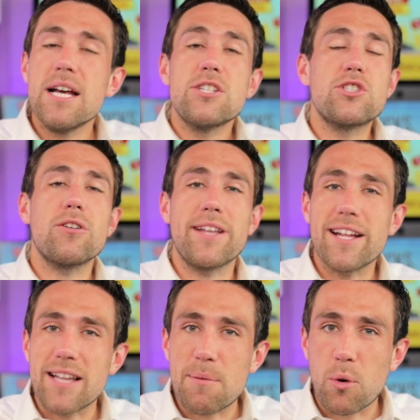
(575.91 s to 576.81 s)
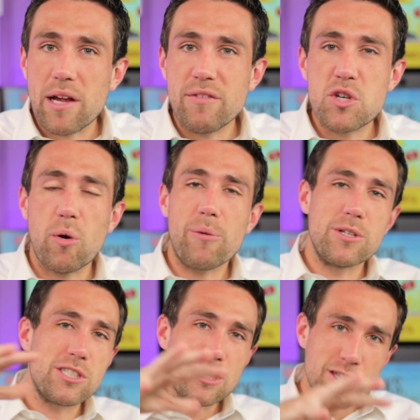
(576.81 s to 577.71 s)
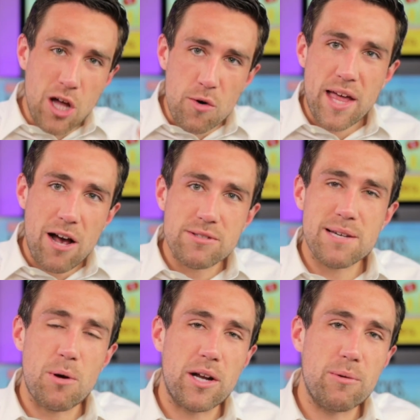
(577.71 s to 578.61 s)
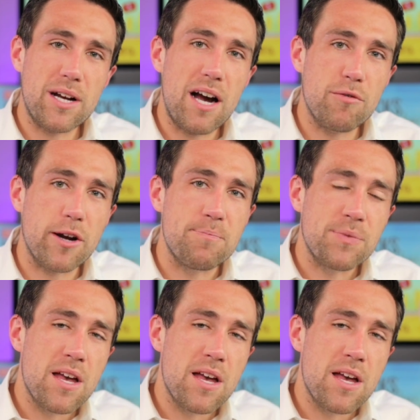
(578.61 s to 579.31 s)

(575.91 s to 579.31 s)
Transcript: Certainly, a lot more inventory will slow the housing market recovery,